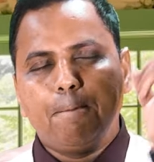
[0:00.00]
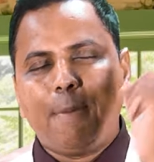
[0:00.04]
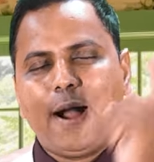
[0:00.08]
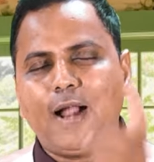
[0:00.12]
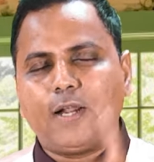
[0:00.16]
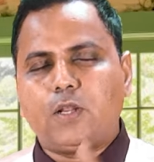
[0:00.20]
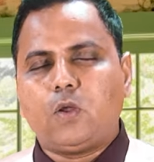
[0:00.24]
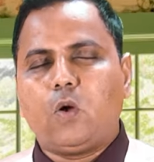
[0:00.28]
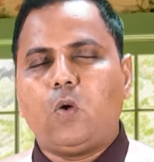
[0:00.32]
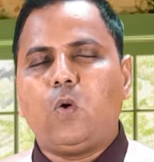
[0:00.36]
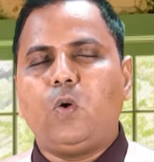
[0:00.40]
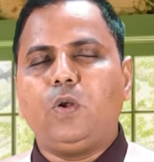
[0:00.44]

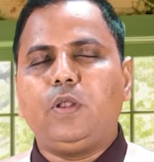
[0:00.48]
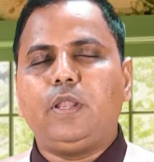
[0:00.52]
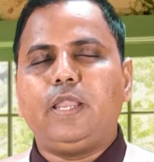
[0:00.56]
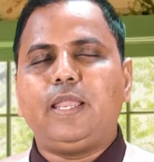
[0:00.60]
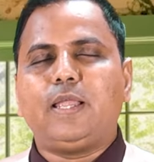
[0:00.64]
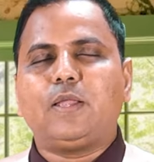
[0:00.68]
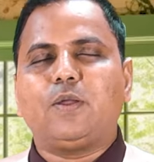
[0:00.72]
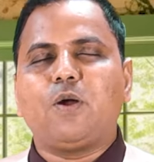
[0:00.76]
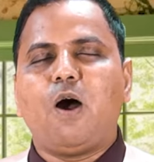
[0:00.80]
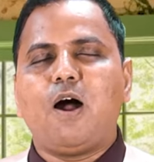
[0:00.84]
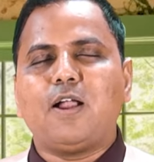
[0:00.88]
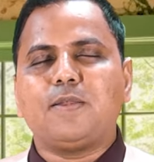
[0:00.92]
But only
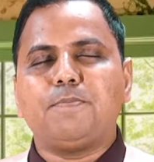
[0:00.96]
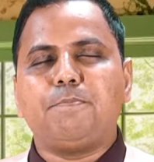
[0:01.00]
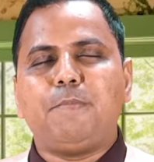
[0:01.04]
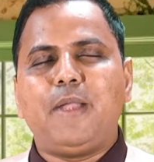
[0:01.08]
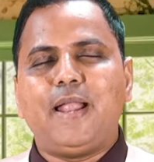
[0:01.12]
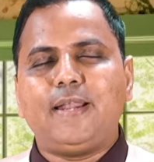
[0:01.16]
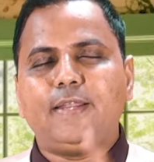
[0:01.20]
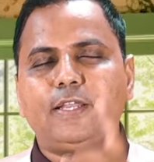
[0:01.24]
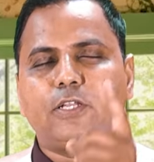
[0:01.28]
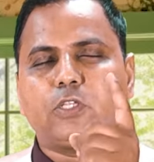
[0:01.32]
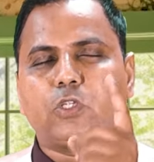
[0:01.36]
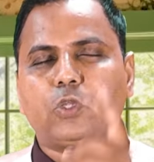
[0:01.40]
God
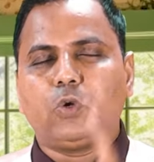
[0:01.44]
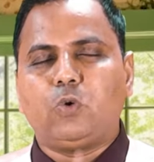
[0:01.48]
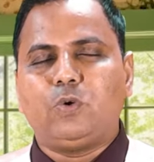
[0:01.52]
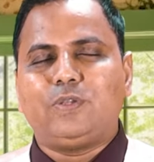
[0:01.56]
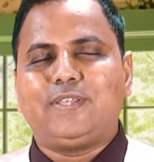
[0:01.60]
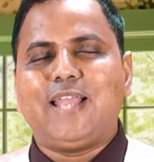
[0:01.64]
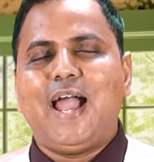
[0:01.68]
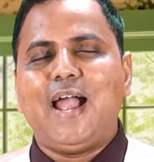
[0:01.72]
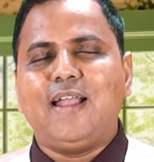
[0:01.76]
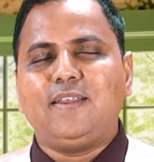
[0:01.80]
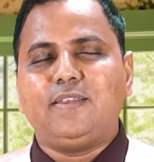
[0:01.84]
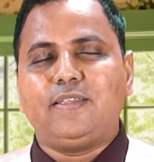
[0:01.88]
made it through
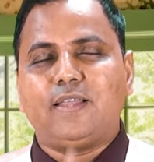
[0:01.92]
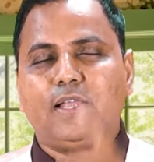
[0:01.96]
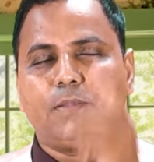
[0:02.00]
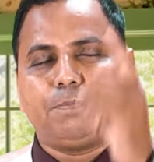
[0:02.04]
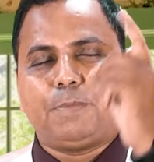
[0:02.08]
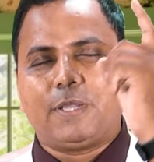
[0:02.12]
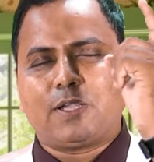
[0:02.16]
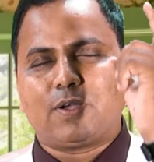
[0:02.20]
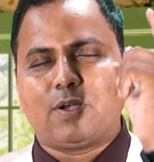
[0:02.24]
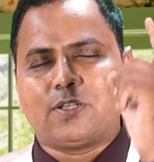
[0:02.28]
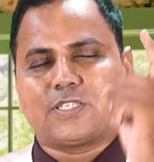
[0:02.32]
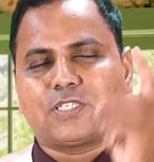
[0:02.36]
Daniel
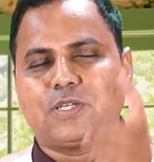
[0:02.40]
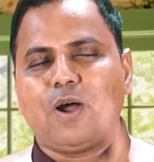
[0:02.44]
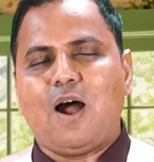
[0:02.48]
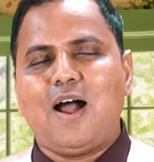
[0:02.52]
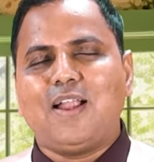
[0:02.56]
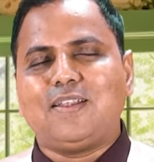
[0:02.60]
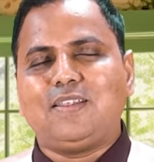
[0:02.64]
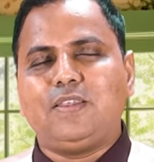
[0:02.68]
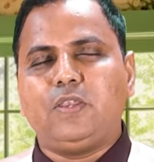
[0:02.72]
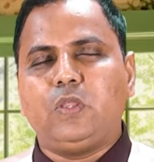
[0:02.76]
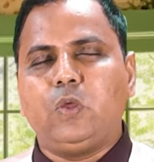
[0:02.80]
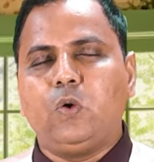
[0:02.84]
because
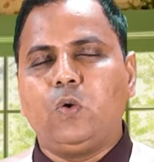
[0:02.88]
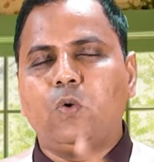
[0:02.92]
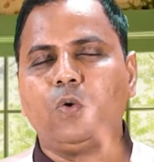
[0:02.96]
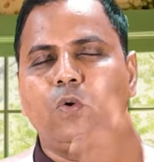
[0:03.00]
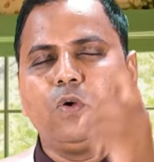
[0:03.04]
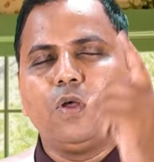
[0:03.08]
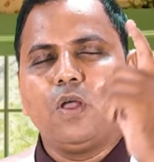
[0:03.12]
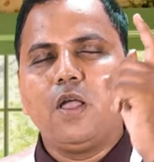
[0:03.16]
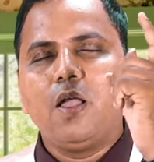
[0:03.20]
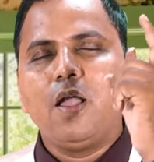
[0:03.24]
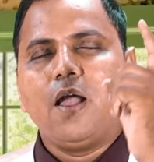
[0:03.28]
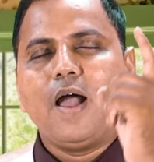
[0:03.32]
God knew
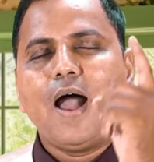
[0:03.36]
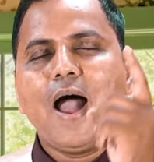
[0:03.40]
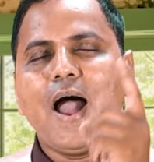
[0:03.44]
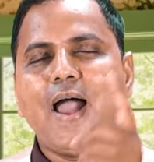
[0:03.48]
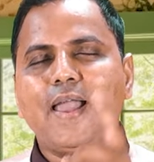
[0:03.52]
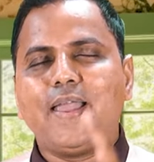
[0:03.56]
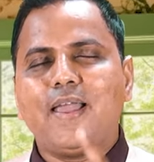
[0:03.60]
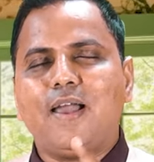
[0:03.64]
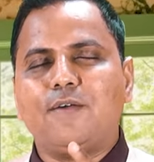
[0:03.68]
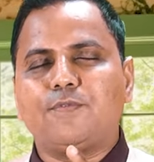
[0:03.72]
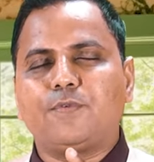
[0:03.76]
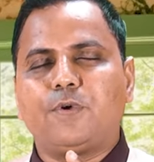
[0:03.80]
I
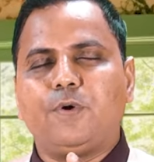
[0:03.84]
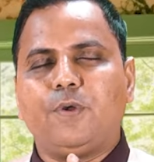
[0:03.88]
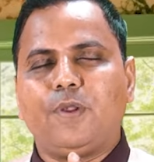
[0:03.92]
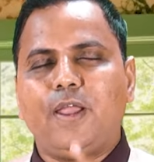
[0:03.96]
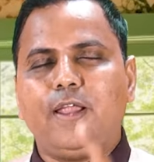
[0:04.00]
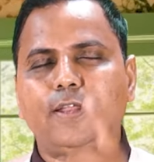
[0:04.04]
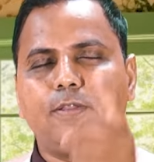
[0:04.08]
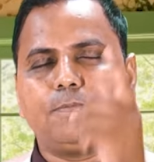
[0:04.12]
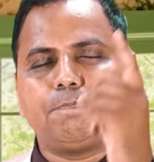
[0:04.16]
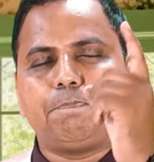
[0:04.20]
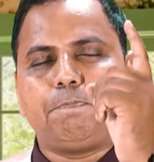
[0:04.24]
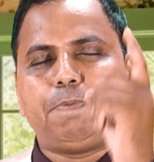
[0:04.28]
have
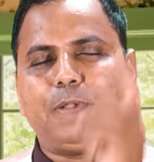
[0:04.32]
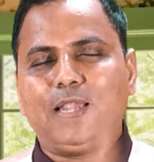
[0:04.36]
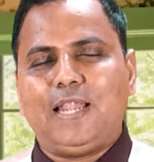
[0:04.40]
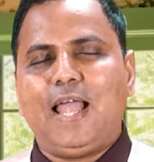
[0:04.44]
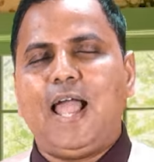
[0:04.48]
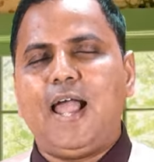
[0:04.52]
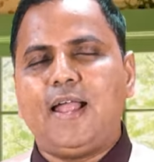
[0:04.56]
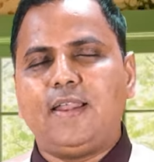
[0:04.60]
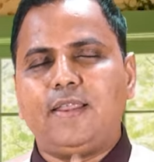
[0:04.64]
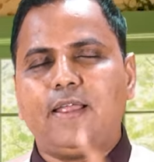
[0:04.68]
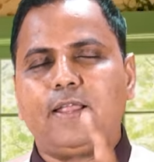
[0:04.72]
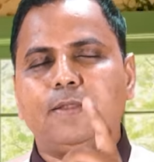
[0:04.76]
great
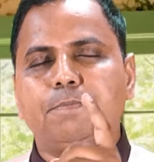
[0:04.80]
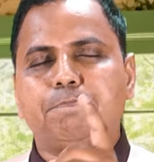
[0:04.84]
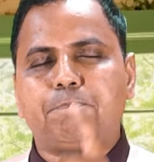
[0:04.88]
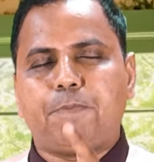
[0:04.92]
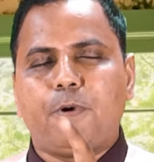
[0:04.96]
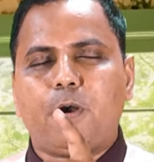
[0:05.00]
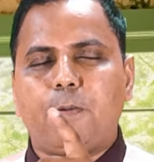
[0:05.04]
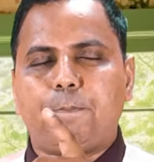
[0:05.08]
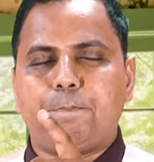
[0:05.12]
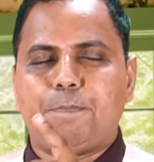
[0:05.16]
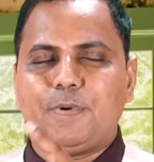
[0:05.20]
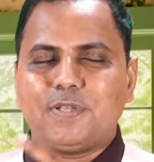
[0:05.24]
plan and
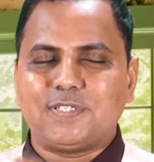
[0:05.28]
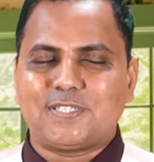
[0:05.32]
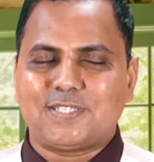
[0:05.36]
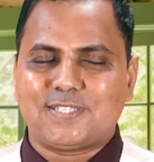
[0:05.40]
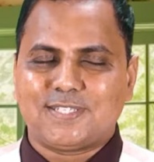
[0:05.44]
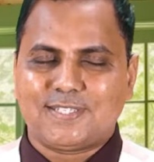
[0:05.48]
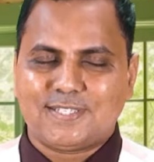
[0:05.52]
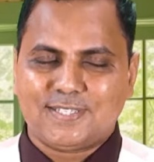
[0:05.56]
purpose.